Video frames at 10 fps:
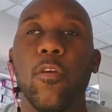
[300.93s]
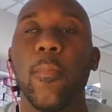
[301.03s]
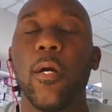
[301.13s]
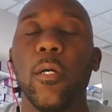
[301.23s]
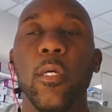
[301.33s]

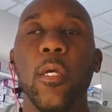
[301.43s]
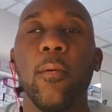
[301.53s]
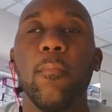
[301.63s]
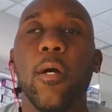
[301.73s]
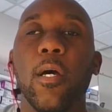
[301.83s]
on
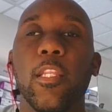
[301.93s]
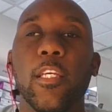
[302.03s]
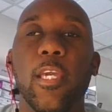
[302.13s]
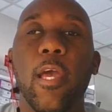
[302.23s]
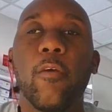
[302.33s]
my other
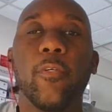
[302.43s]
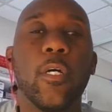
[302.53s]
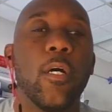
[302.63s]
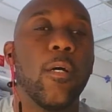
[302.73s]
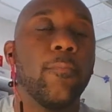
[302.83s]
account
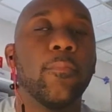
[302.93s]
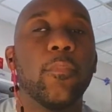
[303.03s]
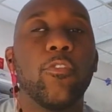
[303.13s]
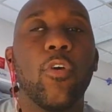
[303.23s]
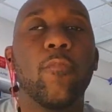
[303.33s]

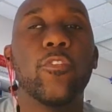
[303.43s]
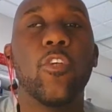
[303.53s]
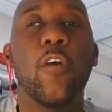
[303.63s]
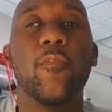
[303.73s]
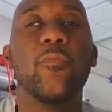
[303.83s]
until I
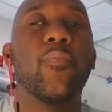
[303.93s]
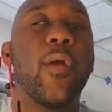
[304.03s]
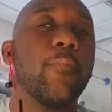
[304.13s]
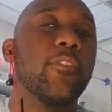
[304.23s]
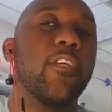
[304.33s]
resolve them
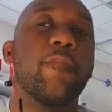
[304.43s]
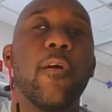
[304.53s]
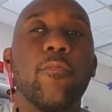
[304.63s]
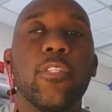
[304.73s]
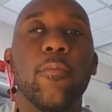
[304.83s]
problems, if I
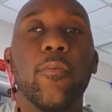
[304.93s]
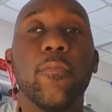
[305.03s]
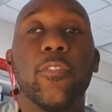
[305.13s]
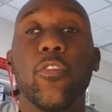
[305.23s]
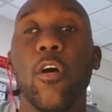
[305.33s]
was able to
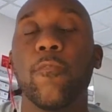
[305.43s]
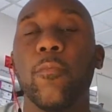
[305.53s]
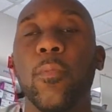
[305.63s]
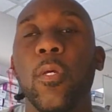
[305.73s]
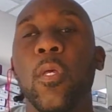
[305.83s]
resolve
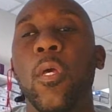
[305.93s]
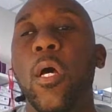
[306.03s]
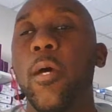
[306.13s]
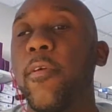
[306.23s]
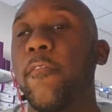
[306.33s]
them.
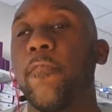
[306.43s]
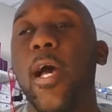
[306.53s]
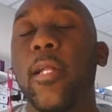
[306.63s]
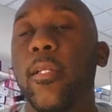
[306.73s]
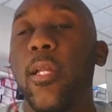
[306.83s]
If
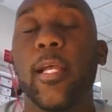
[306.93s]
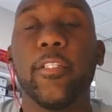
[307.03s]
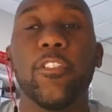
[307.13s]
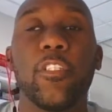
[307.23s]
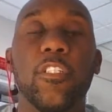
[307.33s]
not, then I
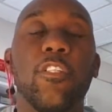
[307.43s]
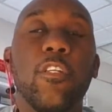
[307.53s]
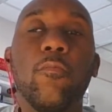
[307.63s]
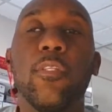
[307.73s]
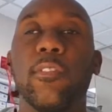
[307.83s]
could just
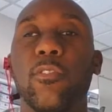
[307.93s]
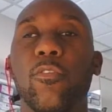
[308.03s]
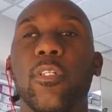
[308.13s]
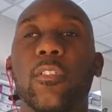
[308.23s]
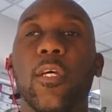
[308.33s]
continue listing
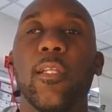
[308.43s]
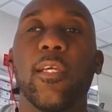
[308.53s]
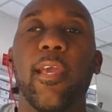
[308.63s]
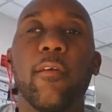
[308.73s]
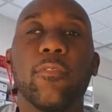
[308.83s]
on these other
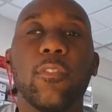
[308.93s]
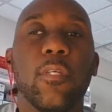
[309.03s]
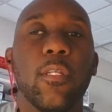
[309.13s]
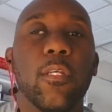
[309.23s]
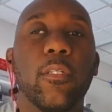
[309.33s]
accounts, these
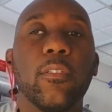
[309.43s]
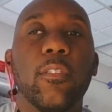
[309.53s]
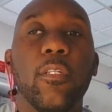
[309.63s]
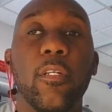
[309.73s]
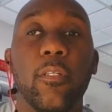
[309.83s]
other
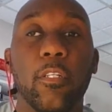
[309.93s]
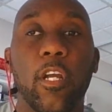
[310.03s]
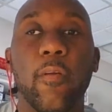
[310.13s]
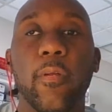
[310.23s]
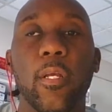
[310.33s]
good
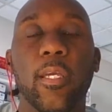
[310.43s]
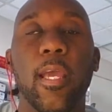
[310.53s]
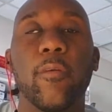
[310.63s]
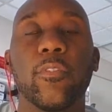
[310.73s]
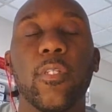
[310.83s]
current
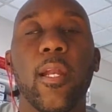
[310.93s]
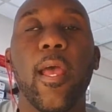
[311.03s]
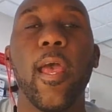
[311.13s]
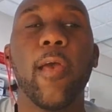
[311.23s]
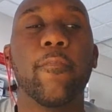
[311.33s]
accounts that I
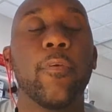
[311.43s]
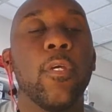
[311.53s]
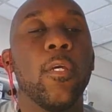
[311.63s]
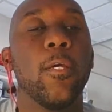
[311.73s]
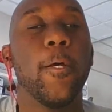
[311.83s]
have.
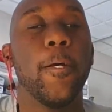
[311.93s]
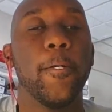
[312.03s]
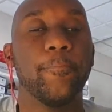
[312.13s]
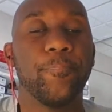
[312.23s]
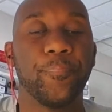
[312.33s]

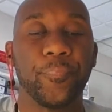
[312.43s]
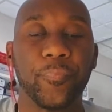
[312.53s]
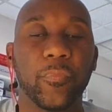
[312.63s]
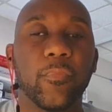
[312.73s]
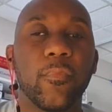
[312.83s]

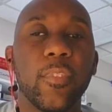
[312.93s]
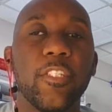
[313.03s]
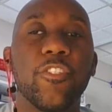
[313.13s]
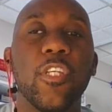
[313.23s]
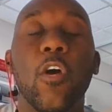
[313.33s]

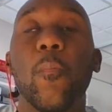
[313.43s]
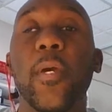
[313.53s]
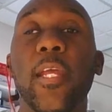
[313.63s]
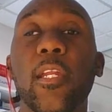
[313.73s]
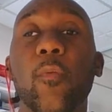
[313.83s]

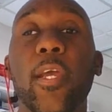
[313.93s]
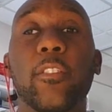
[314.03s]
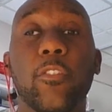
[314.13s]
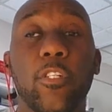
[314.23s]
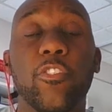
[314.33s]
But anyway,
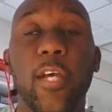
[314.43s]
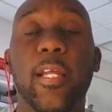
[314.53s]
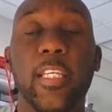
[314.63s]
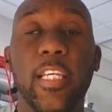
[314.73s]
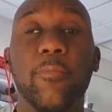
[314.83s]
so to try
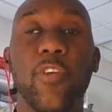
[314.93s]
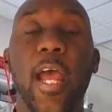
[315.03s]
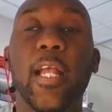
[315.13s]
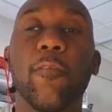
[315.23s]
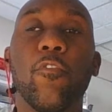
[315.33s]
to keep
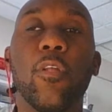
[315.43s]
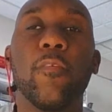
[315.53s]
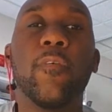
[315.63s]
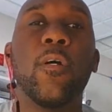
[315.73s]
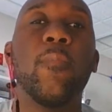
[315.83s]
track of all
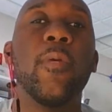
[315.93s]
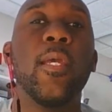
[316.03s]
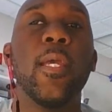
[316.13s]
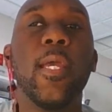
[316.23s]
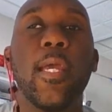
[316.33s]
of them,
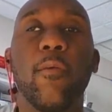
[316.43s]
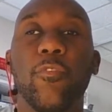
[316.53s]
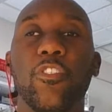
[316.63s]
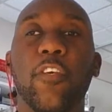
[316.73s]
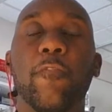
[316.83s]
it
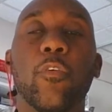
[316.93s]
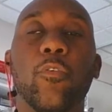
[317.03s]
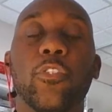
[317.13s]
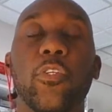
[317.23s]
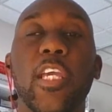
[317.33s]
was
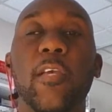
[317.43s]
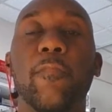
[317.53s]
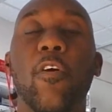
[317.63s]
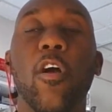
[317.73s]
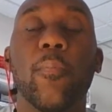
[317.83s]
difficult. So
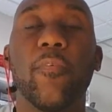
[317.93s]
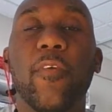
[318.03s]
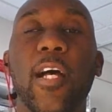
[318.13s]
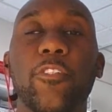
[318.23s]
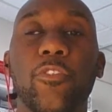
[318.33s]
InkFrog
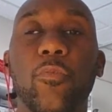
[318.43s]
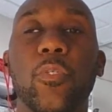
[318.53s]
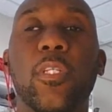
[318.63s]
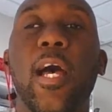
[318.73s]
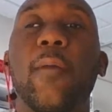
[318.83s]
provides you
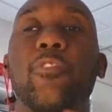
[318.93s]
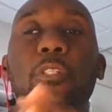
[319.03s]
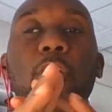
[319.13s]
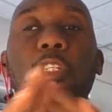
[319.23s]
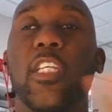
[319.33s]
with the
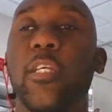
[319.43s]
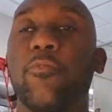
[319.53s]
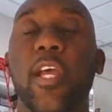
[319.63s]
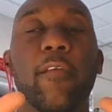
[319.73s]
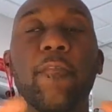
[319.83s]
option that you can keep
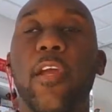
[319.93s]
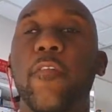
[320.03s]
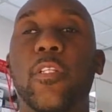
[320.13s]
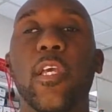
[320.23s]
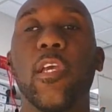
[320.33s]
track of
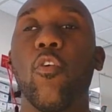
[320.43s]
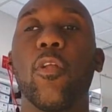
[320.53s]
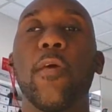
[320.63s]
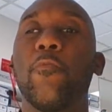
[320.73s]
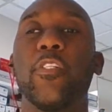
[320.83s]
everything
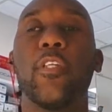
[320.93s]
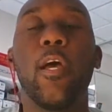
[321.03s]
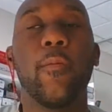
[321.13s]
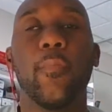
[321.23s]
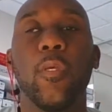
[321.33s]
all at one
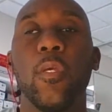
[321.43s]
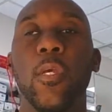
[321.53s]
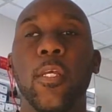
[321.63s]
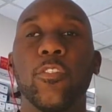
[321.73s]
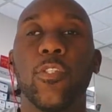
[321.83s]
time.
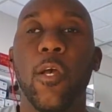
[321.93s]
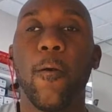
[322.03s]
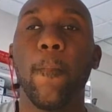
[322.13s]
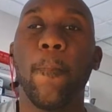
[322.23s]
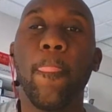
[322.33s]
So